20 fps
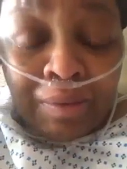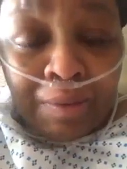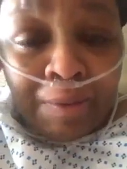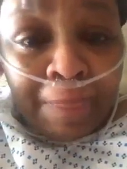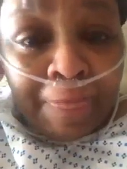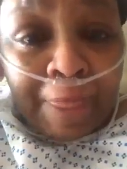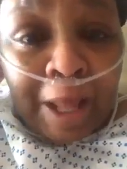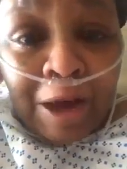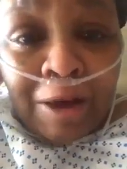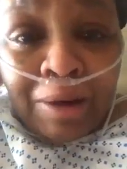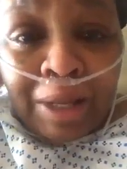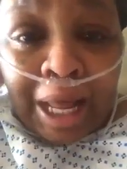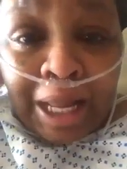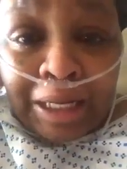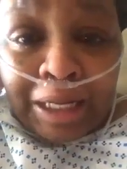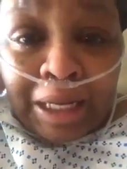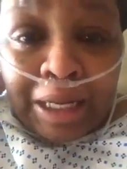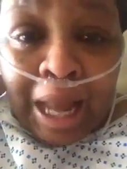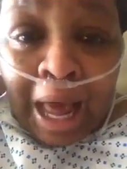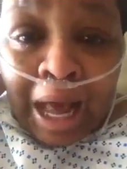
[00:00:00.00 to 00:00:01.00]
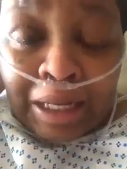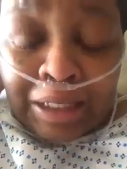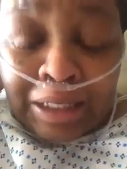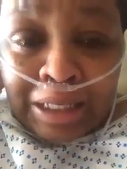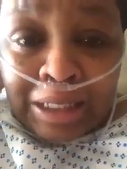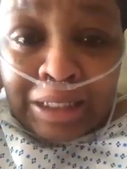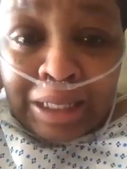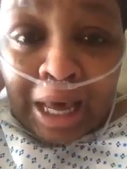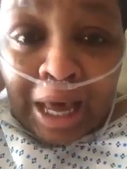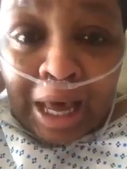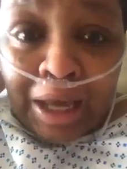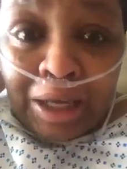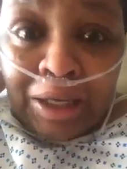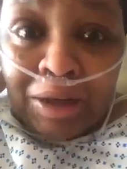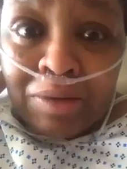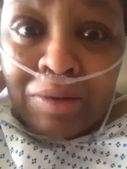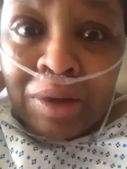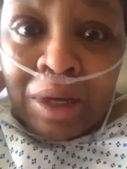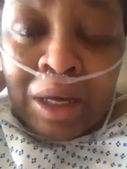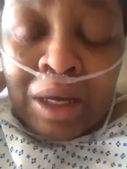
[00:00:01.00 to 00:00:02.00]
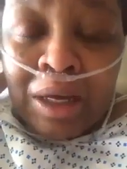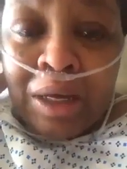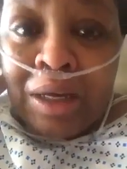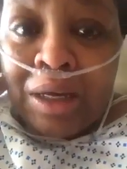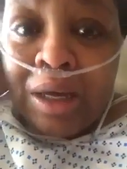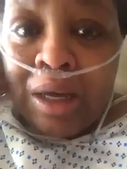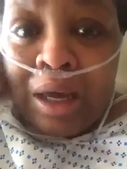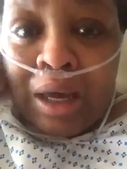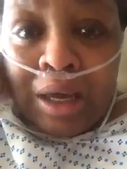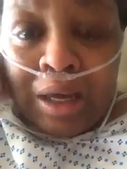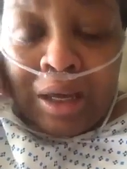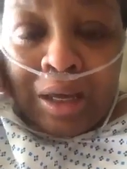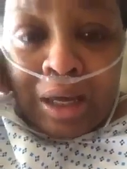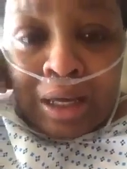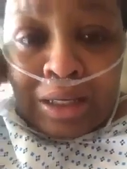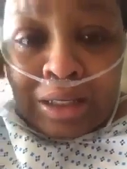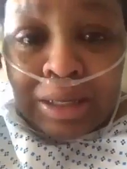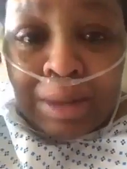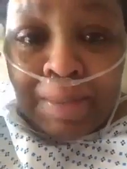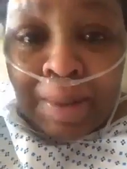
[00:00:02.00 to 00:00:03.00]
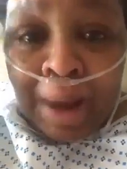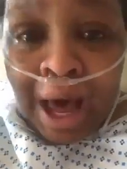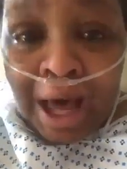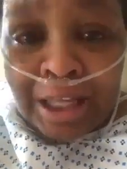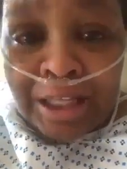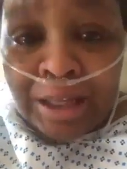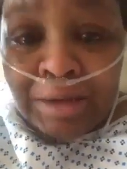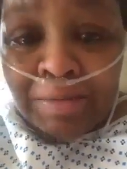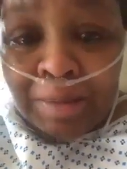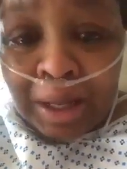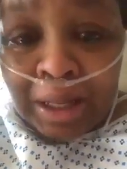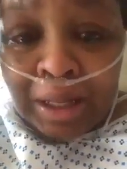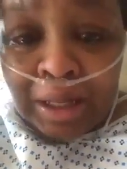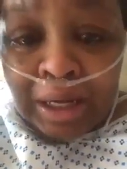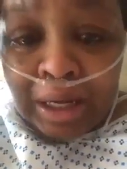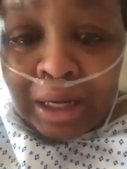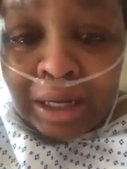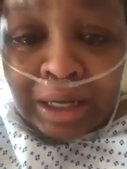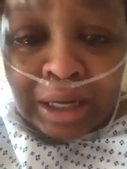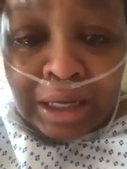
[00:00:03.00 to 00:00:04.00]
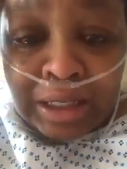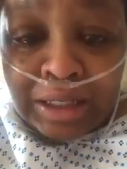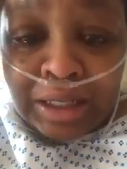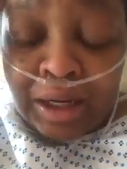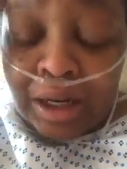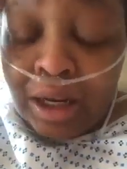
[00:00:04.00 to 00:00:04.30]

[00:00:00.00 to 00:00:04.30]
Don't let the doctors tell you it's a possibility of this and